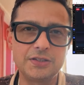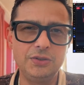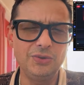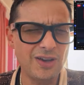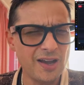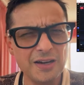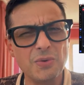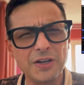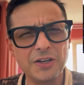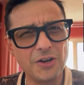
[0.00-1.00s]
you kind of
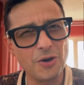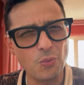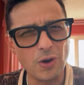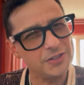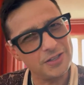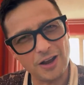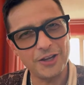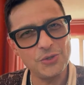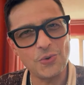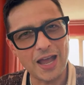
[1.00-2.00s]
want to know what are
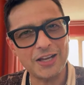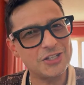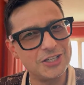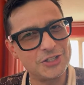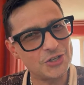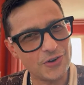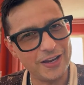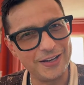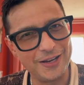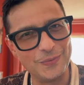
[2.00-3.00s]
you actually
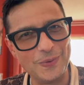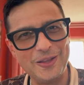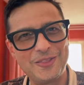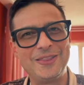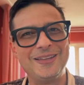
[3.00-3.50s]
trading with,